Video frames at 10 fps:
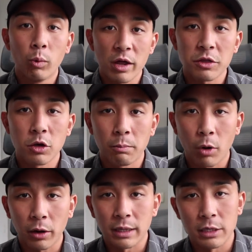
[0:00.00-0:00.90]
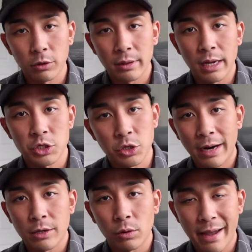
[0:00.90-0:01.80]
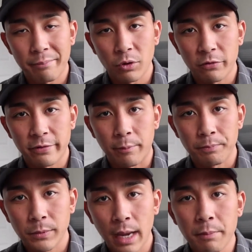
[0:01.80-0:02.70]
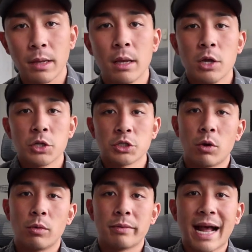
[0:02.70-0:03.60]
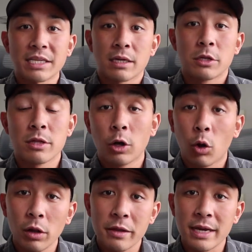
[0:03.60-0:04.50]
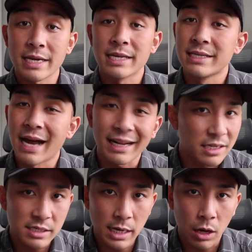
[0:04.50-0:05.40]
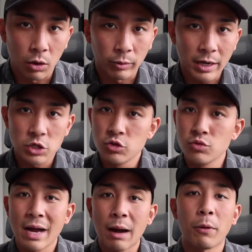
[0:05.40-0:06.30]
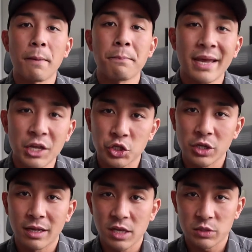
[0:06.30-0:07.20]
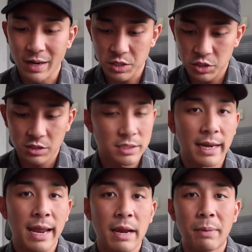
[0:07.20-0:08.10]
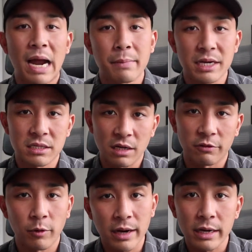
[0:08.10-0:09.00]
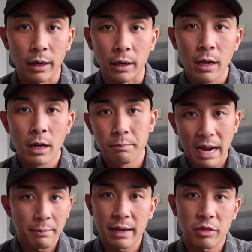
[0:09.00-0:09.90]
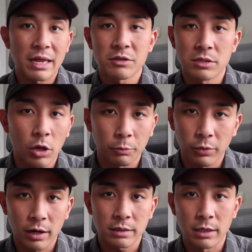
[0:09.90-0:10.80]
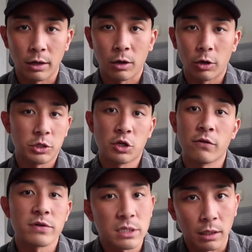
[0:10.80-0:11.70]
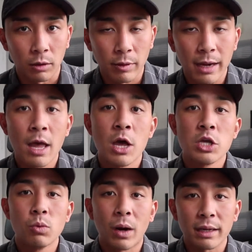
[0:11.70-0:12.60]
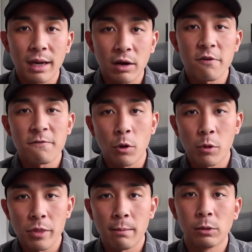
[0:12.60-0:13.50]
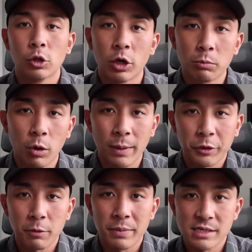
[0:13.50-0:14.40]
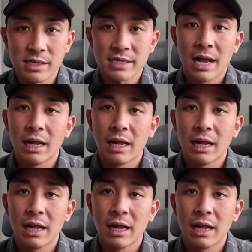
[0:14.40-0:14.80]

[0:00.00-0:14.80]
with your market market, your niche, your ideal client profile, okay? So that's, the goal of these is not to sell, right? You do not wanna pitch in these messages and say, hey, buy my stuff right here, buy my $1,000 product here or service here, right? You wanna get on the phone with them, learn more about their business,